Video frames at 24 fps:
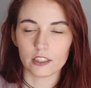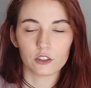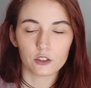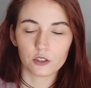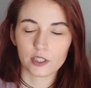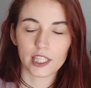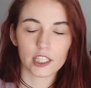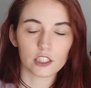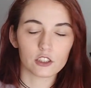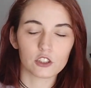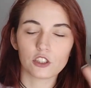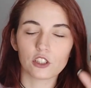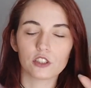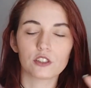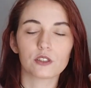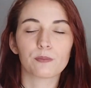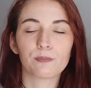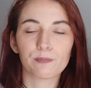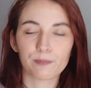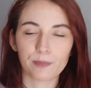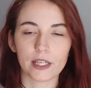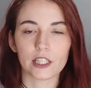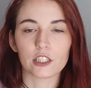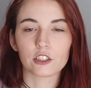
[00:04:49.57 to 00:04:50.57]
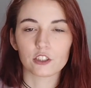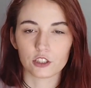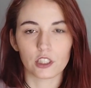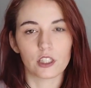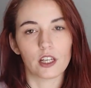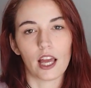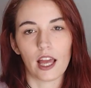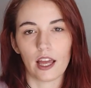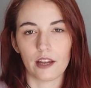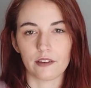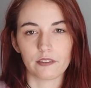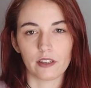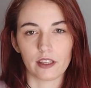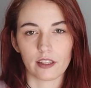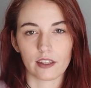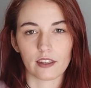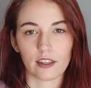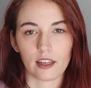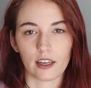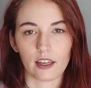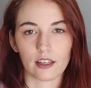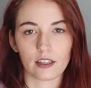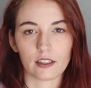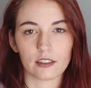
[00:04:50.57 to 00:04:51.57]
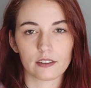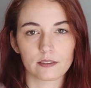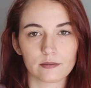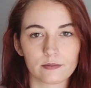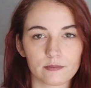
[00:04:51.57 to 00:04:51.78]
You can just picture everything.